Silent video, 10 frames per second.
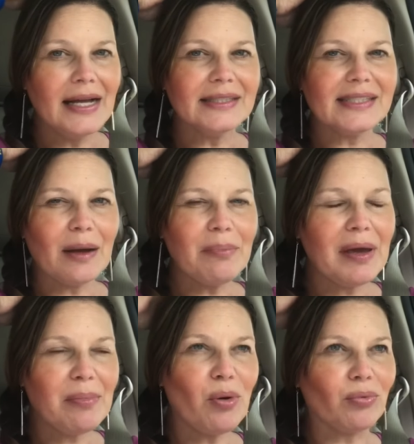Some
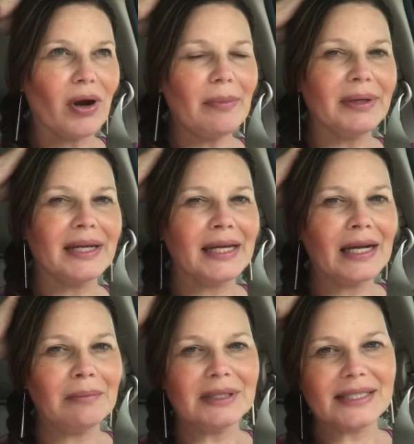people rub it
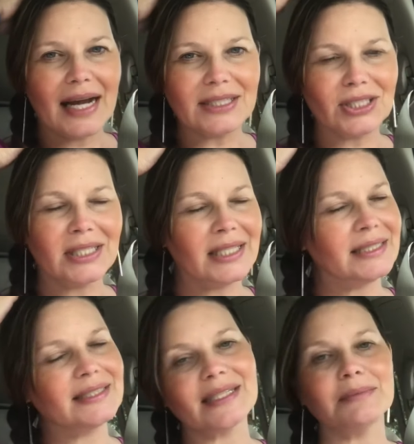in and massage it
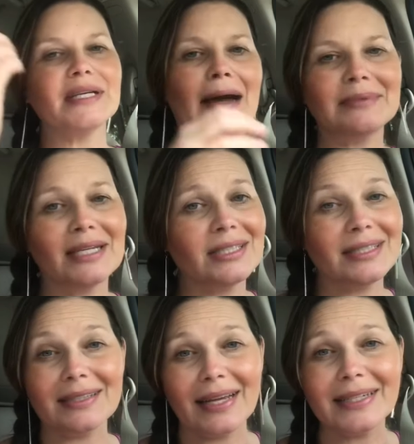in. Sometimes I
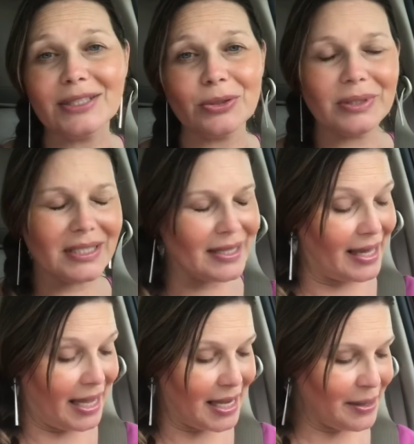just let it do its
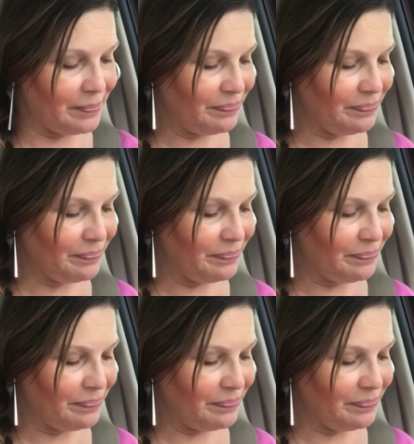thing.